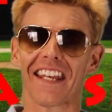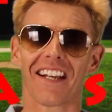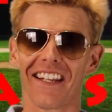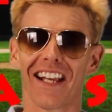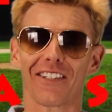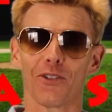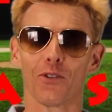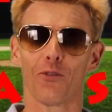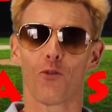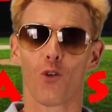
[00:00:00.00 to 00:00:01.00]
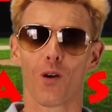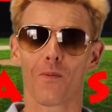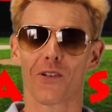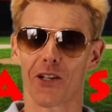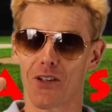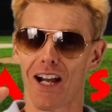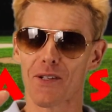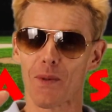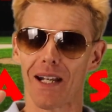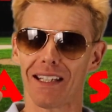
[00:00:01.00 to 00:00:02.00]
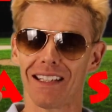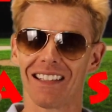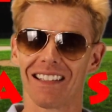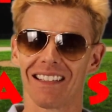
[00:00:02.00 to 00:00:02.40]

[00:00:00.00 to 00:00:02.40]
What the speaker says: Connect uniforms. Are you guys ready?